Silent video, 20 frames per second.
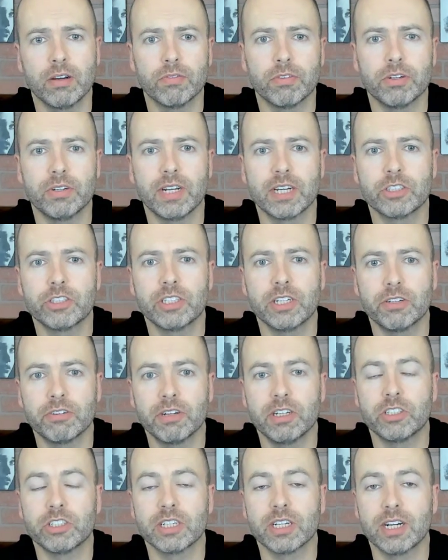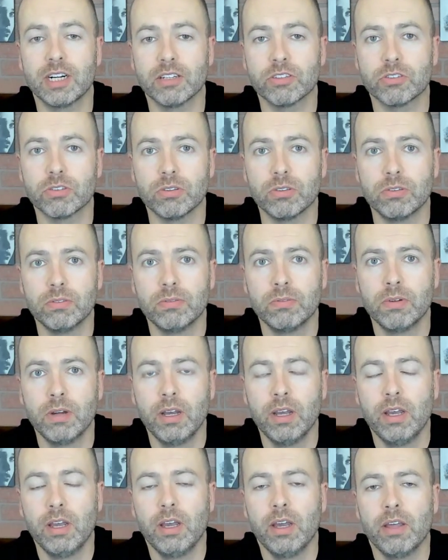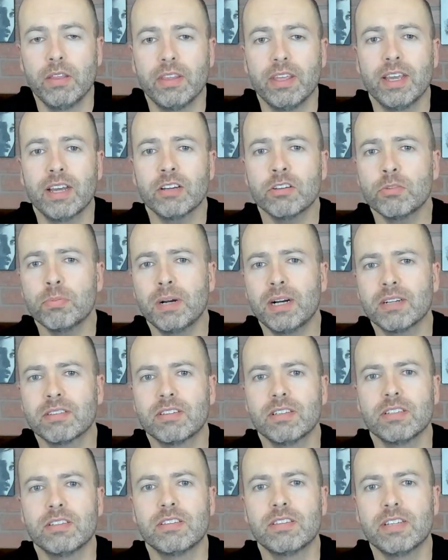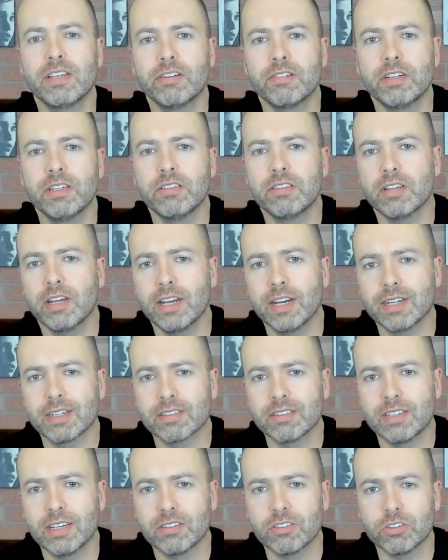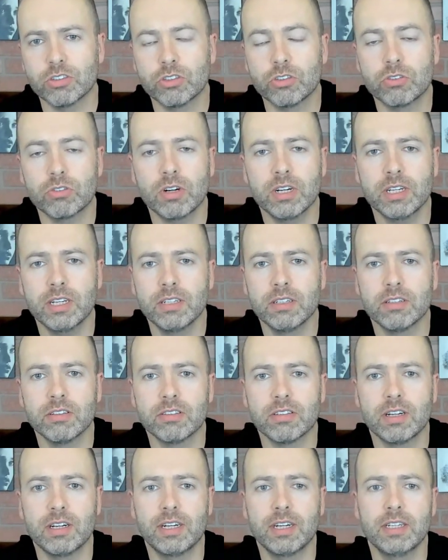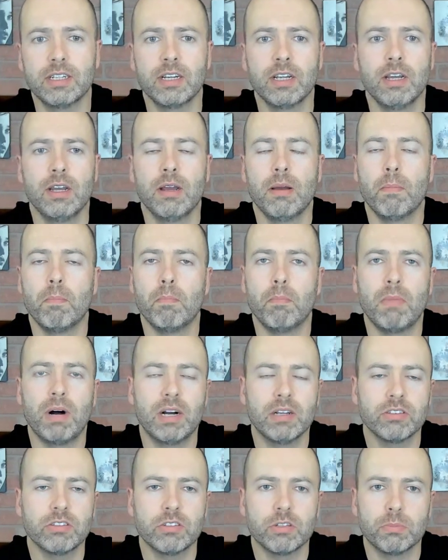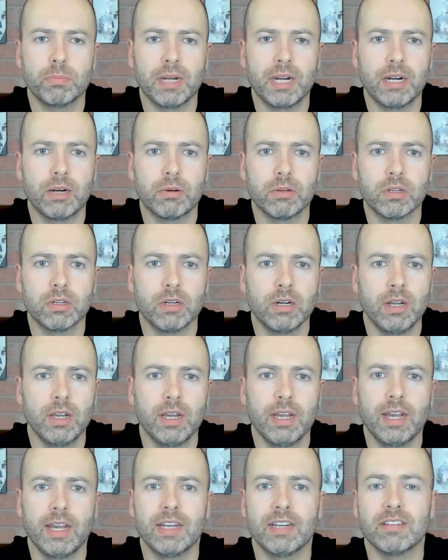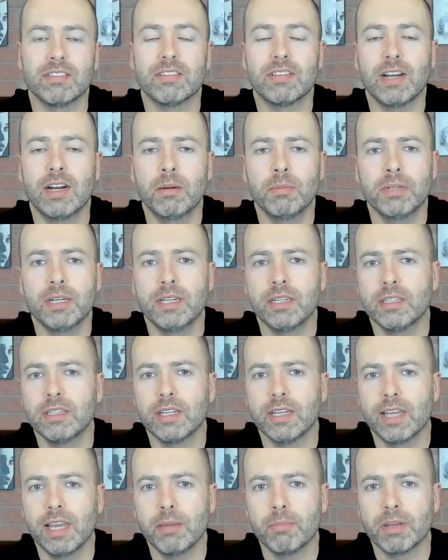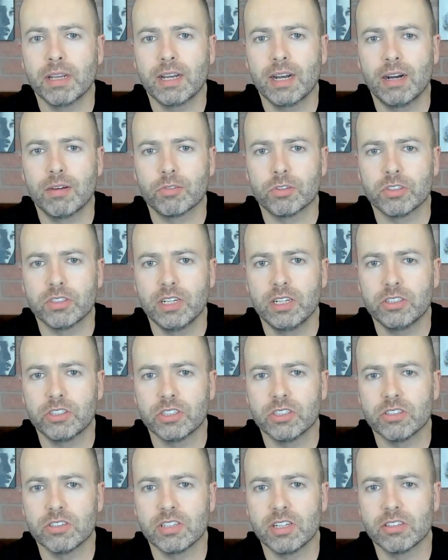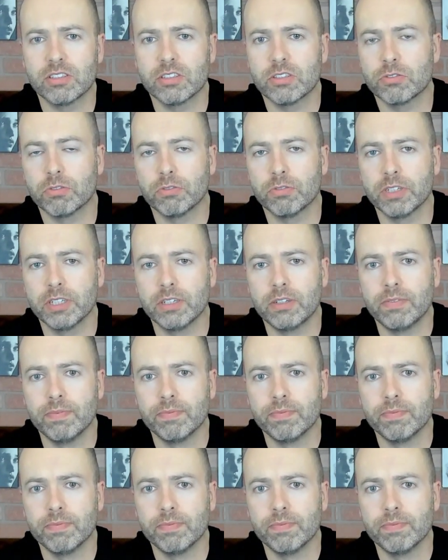next generation console. The Xbox Series X has a striking design, monster power, and has dominated the gaming conversation since its reveal.